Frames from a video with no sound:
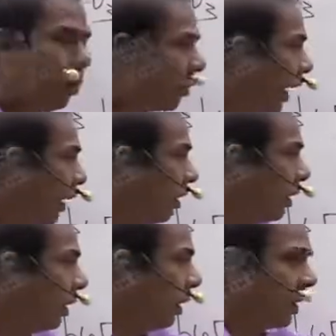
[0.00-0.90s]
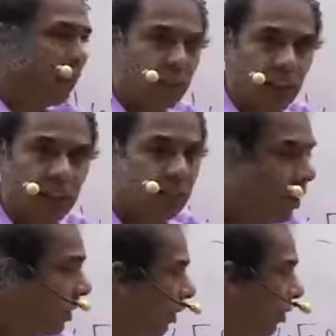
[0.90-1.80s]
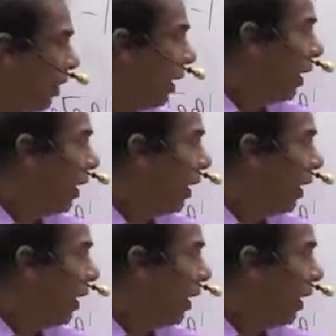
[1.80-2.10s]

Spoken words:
Okay. Let us take this sentence.